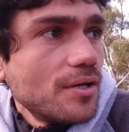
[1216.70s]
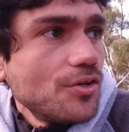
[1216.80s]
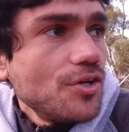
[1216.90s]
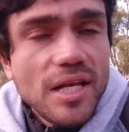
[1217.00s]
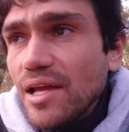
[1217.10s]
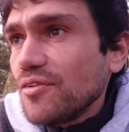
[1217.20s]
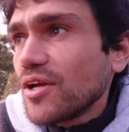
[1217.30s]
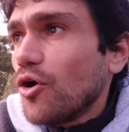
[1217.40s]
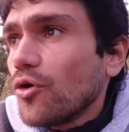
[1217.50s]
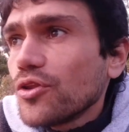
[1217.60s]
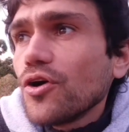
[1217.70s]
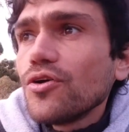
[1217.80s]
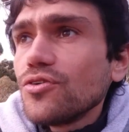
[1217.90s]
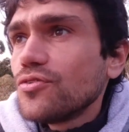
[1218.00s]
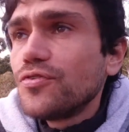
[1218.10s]
You're leaving all
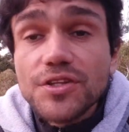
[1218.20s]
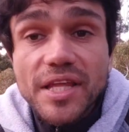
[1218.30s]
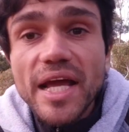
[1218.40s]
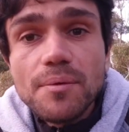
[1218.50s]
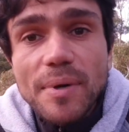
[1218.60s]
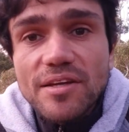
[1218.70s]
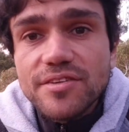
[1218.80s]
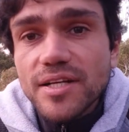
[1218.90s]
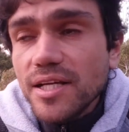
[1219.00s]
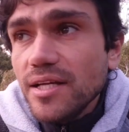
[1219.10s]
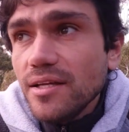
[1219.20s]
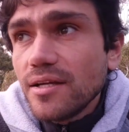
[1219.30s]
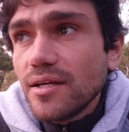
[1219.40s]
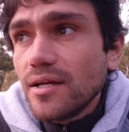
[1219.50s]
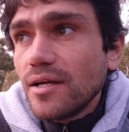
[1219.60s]
those for dead, basically.
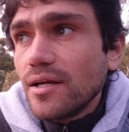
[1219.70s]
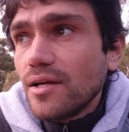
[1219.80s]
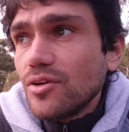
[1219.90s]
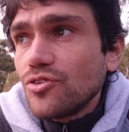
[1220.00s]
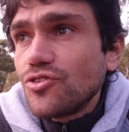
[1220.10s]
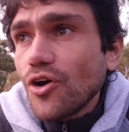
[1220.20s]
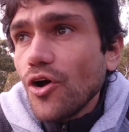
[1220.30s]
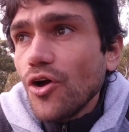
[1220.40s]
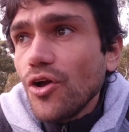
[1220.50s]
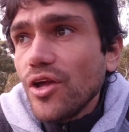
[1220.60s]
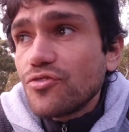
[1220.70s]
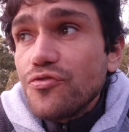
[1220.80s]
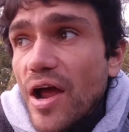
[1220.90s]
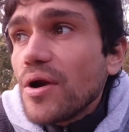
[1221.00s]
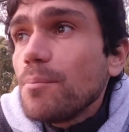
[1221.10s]
So it's
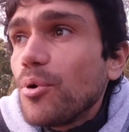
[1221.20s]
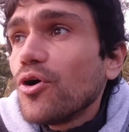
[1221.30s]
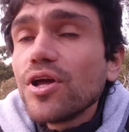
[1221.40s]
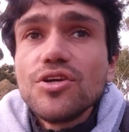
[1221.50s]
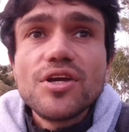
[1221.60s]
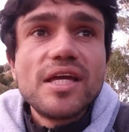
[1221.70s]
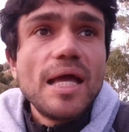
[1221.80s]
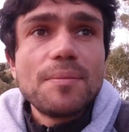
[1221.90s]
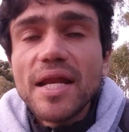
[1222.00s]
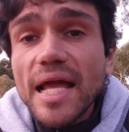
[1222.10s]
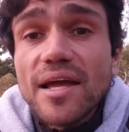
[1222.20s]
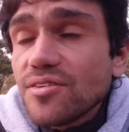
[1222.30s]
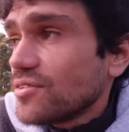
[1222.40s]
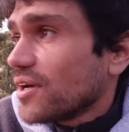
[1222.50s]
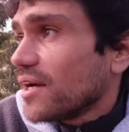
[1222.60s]
very important you keep getting
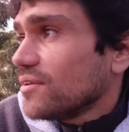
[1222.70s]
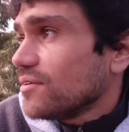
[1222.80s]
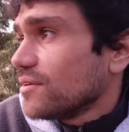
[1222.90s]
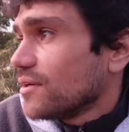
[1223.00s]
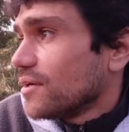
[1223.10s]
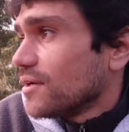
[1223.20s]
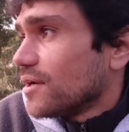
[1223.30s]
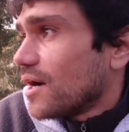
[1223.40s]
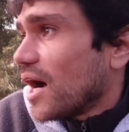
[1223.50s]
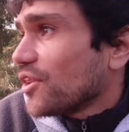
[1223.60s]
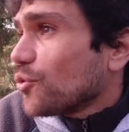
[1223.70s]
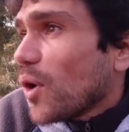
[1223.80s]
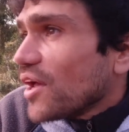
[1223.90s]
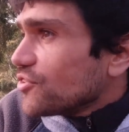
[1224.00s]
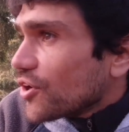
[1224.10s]
exercise.
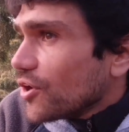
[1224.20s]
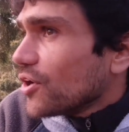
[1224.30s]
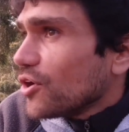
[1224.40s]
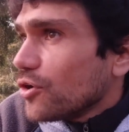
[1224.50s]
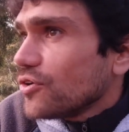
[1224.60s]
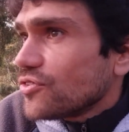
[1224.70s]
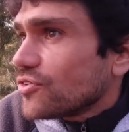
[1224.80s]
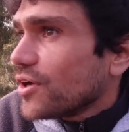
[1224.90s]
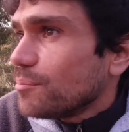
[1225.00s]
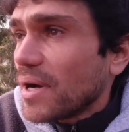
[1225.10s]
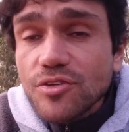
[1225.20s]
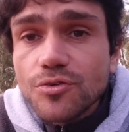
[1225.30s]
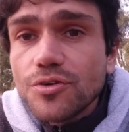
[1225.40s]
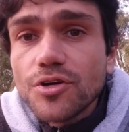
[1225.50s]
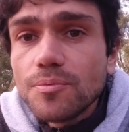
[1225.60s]
Otherwise, you're going to lose certain
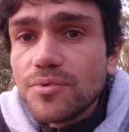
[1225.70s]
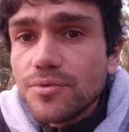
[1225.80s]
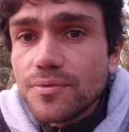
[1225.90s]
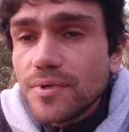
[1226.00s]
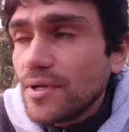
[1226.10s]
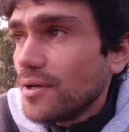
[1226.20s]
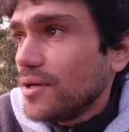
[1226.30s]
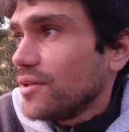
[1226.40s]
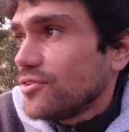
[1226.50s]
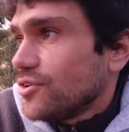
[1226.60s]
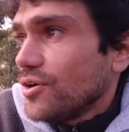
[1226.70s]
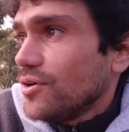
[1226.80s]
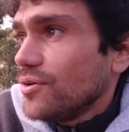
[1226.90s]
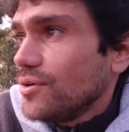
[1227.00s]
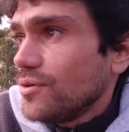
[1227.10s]
muscle groups. You know, there's
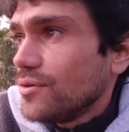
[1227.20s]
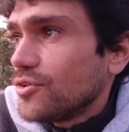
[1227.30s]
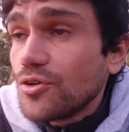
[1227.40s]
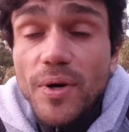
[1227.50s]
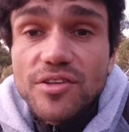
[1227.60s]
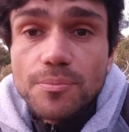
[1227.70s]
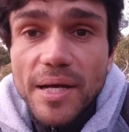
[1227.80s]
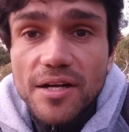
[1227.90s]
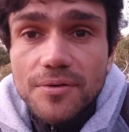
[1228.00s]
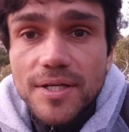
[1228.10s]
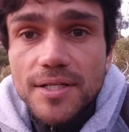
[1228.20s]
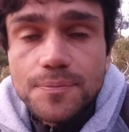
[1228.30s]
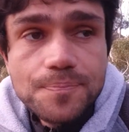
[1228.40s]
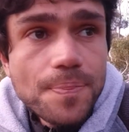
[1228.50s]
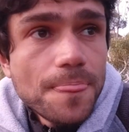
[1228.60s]
no two ways about it, really.
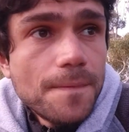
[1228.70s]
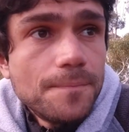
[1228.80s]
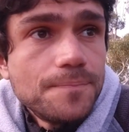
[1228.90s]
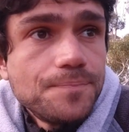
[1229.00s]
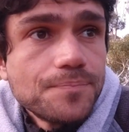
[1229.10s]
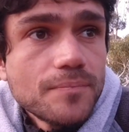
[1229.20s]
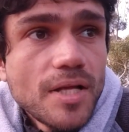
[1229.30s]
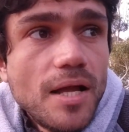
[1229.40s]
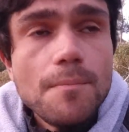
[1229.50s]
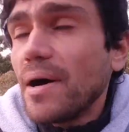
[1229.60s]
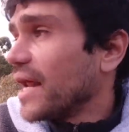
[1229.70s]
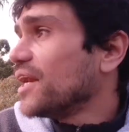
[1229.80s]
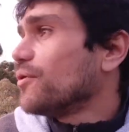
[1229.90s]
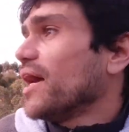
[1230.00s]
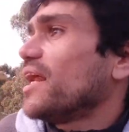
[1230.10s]
But
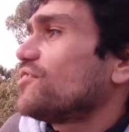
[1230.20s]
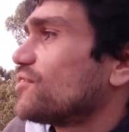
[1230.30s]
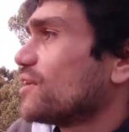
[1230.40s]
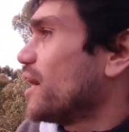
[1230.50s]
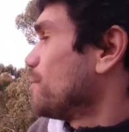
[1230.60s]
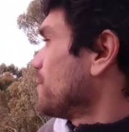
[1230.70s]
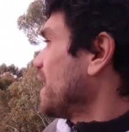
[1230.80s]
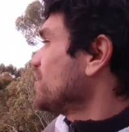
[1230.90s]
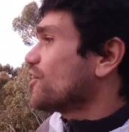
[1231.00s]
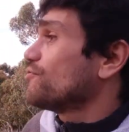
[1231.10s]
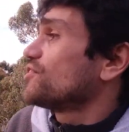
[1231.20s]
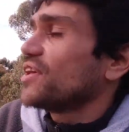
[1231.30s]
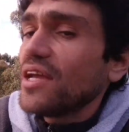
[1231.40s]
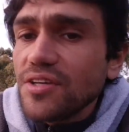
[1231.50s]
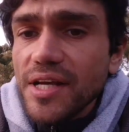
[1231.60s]
anyway, let's end the
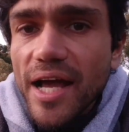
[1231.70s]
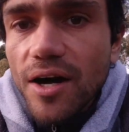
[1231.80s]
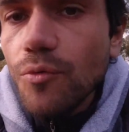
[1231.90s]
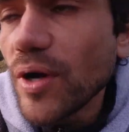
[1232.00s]
conversation now.